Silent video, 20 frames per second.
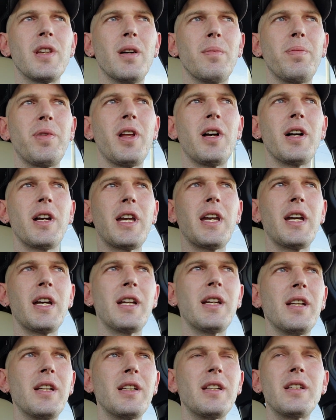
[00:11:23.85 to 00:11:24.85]
plug
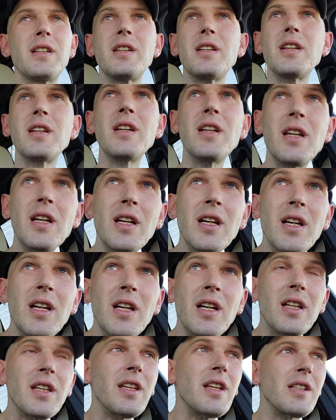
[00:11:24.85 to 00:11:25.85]
in
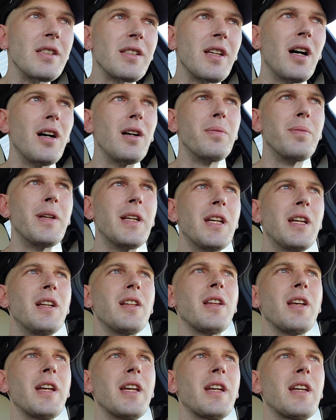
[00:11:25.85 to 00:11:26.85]
this OBD
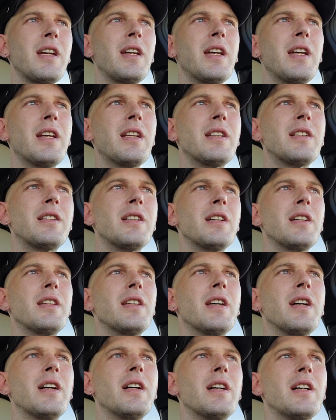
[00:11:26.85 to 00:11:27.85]
link into
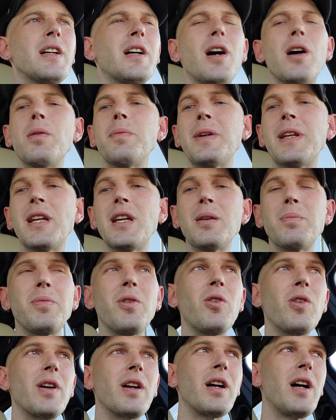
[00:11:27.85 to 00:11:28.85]
the OBD
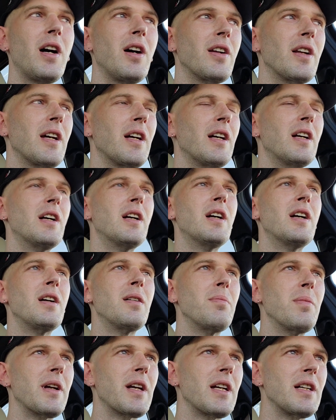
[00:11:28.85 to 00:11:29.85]
port on it,
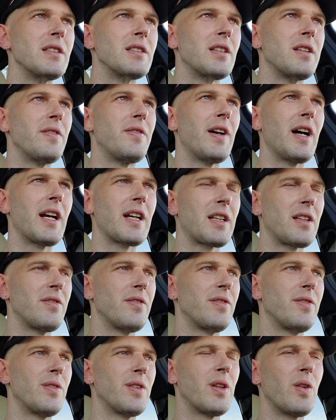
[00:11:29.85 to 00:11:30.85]
because the fact
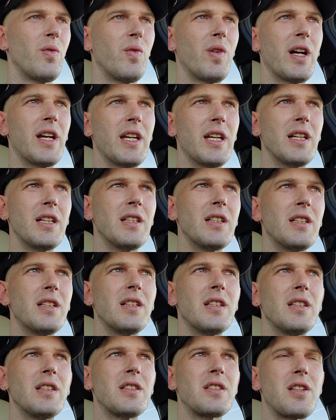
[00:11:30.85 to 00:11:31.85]
of the way it
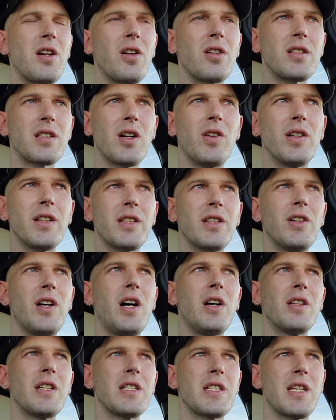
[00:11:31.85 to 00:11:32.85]
starts going through
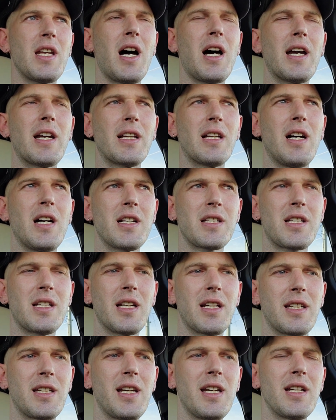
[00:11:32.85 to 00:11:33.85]
all these
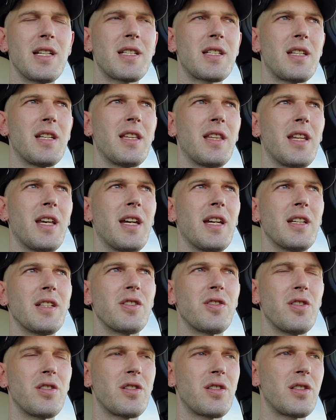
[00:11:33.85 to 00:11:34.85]
diagnostic tests and things
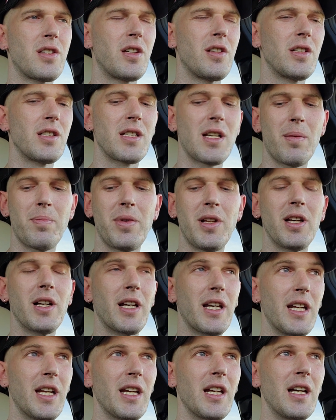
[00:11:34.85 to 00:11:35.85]
just as soon as I plug
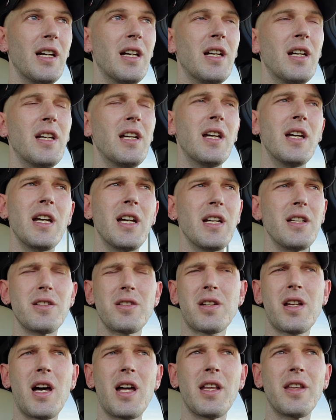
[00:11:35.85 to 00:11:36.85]
it in, it just
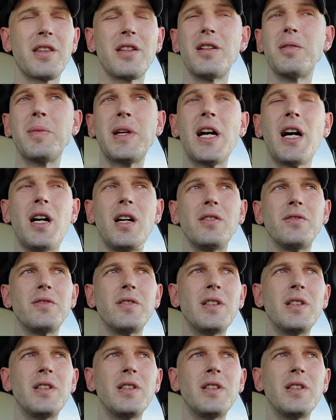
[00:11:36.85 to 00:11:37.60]
kind of threw me off.